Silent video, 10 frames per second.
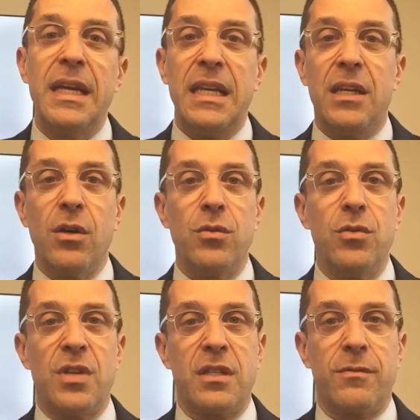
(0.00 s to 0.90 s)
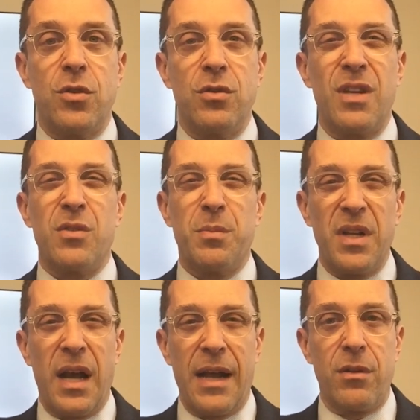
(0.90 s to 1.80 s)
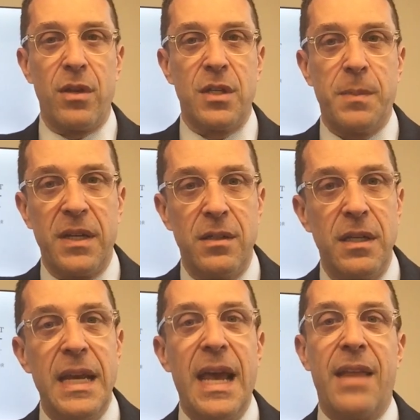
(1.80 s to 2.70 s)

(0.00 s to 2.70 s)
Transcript: Eco news as of Tuesday was a bit hotter than expected,